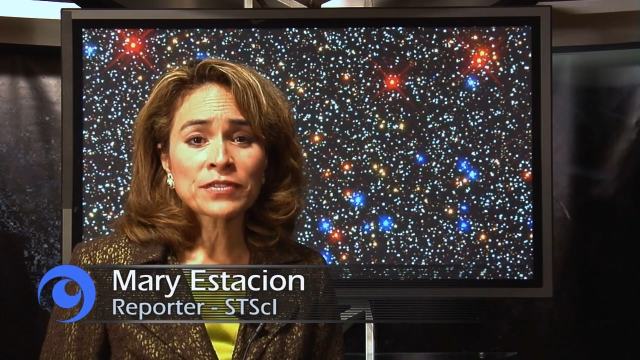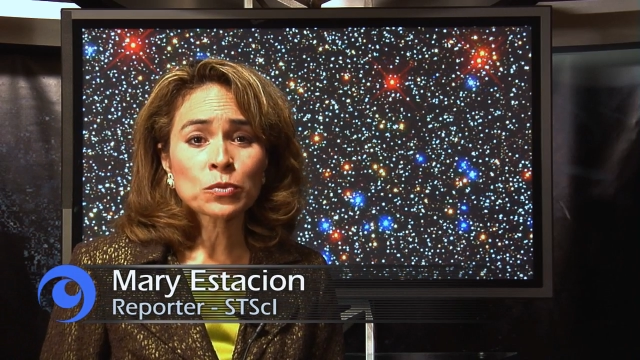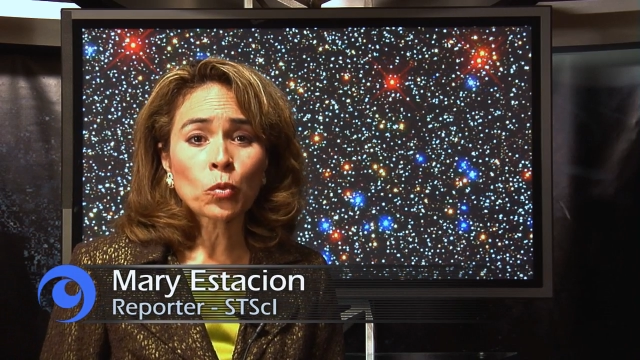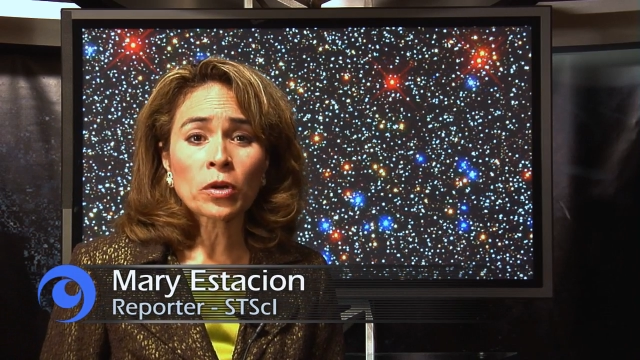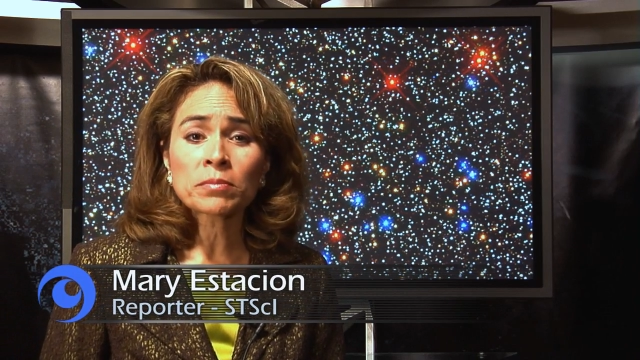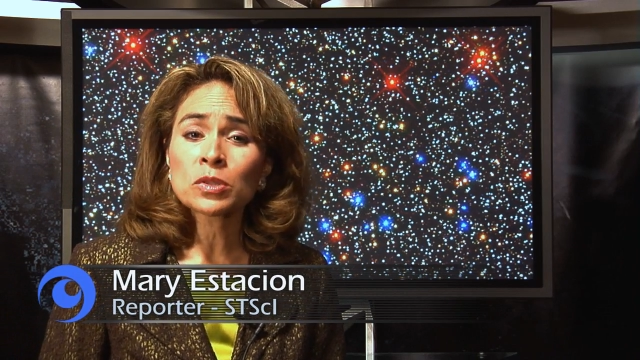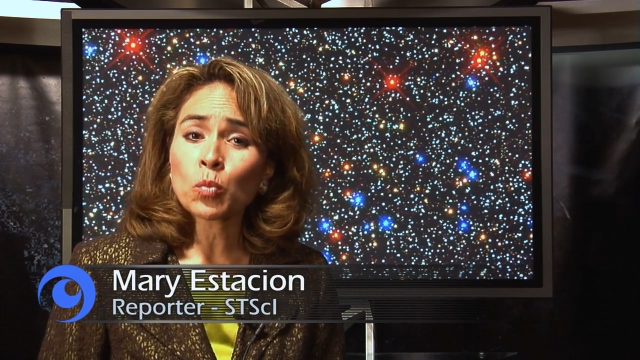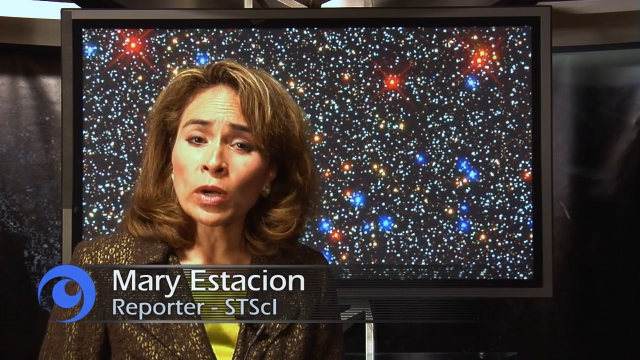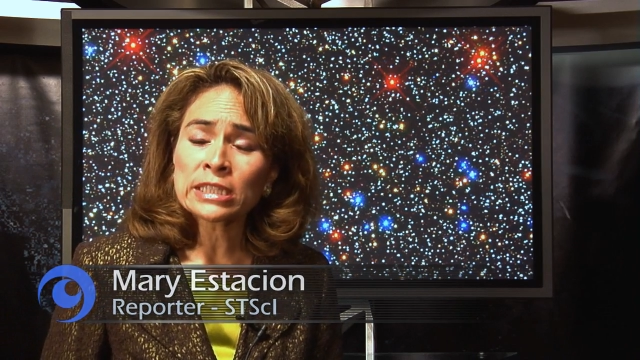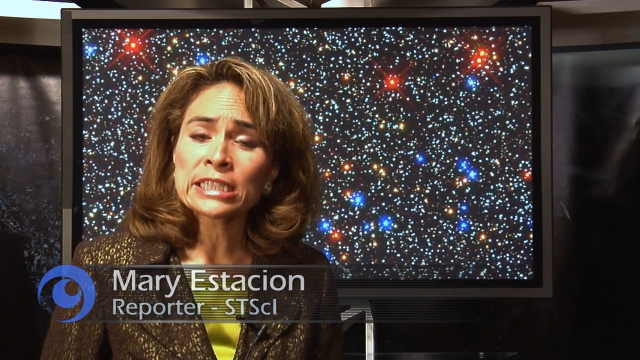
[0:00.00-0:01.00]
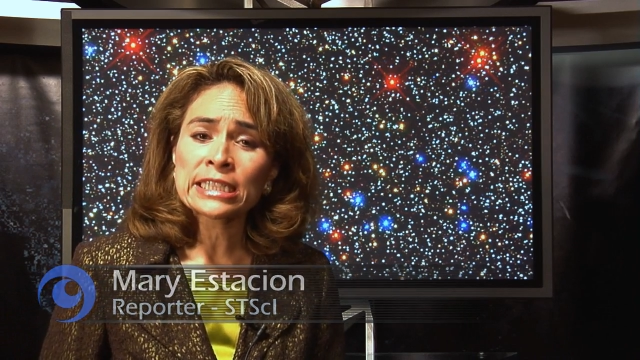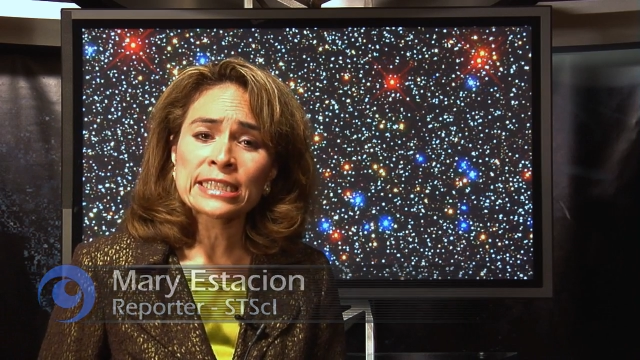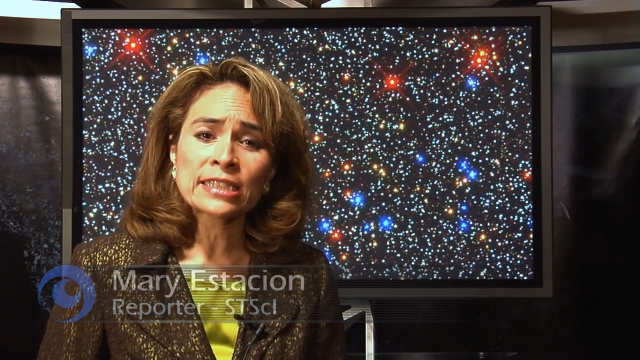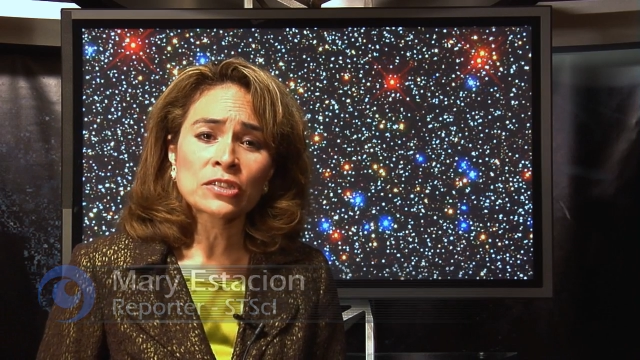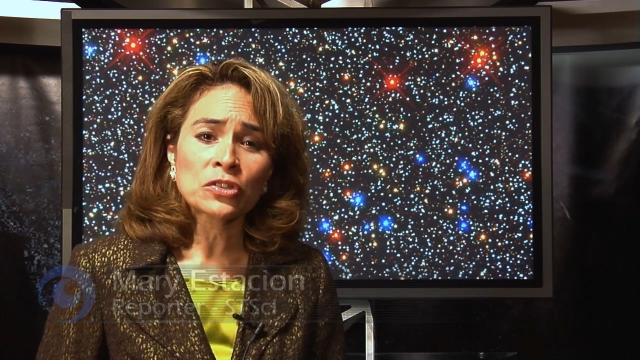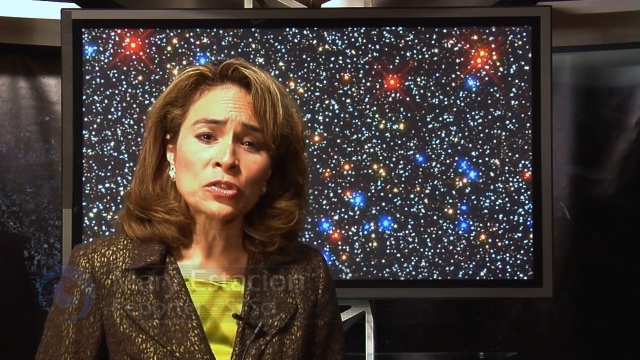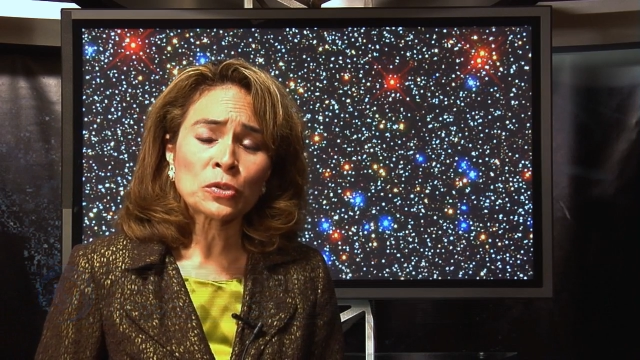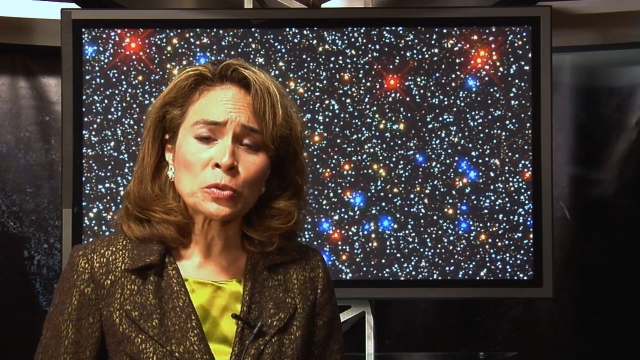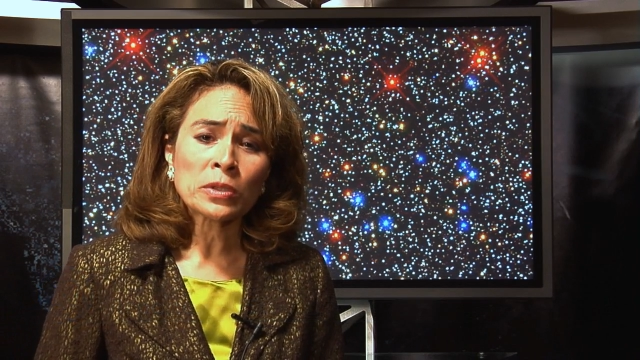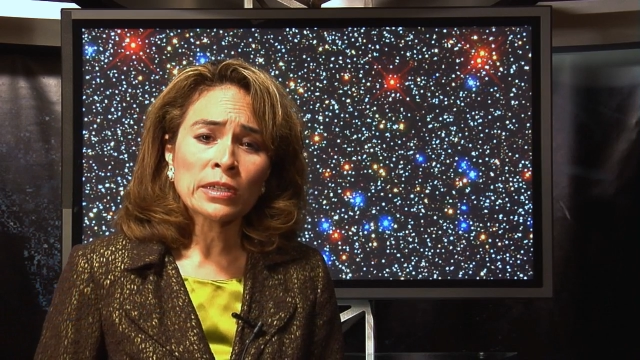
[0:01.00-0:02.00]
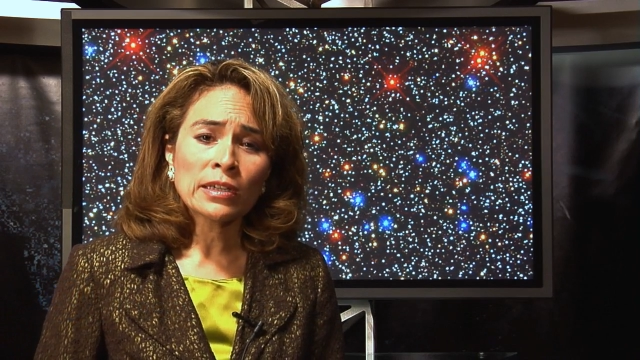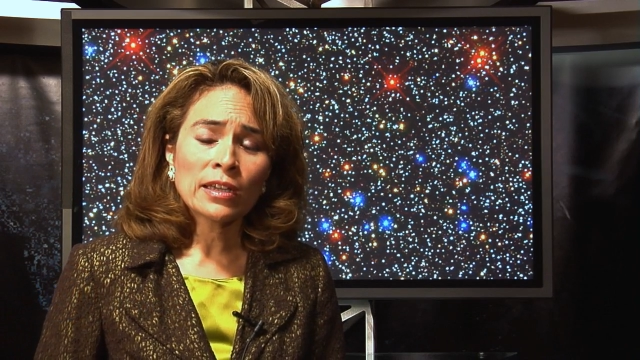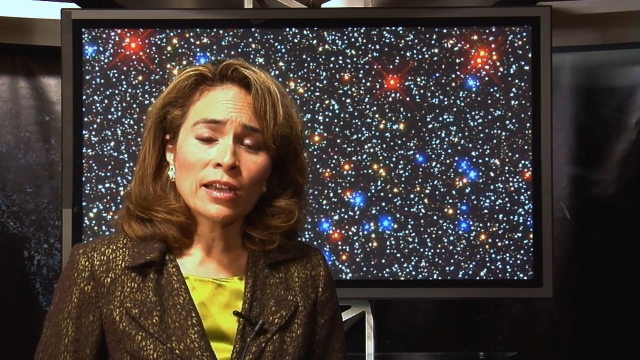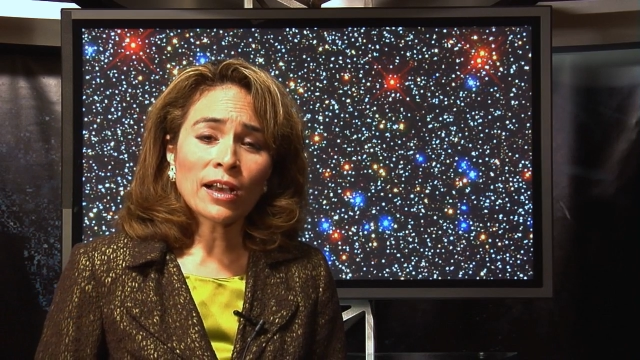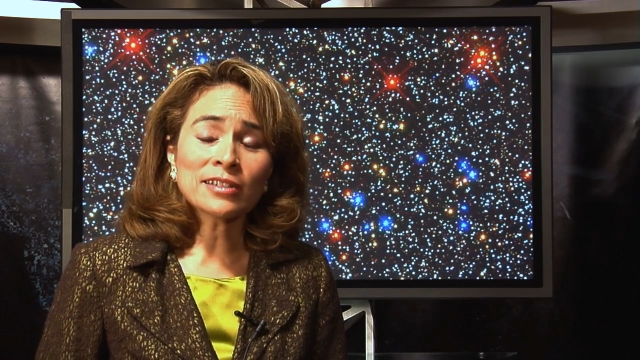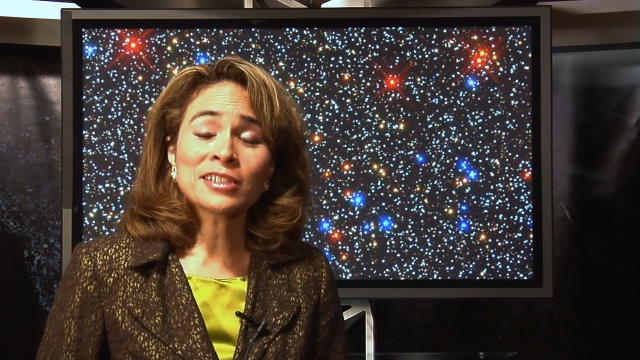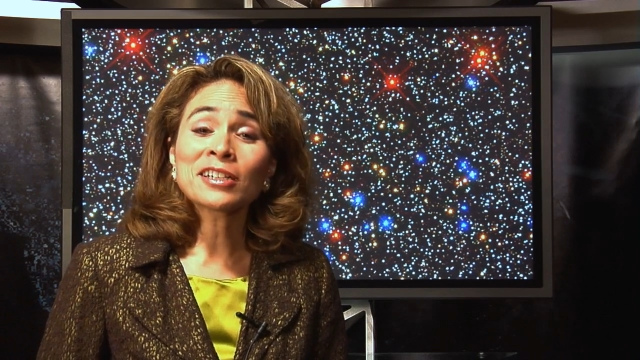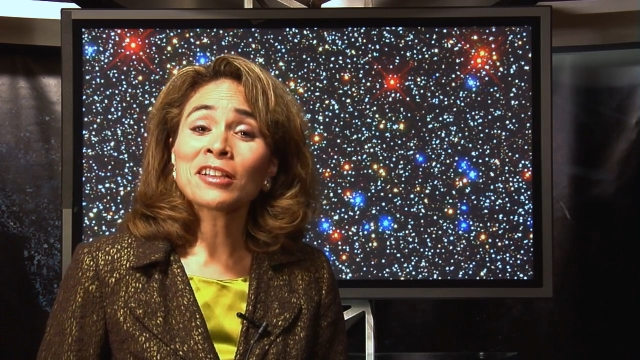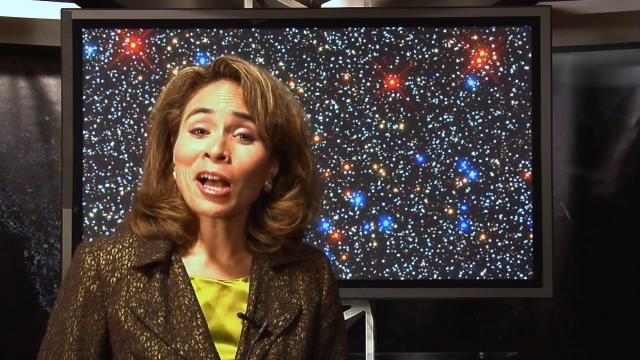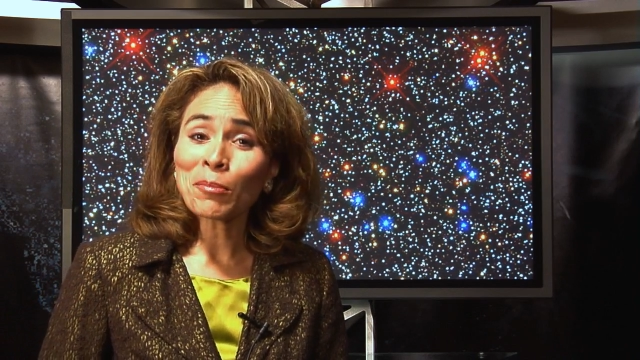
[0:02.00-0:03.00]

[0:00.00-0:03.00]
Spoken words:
swarms wasn't easy to do until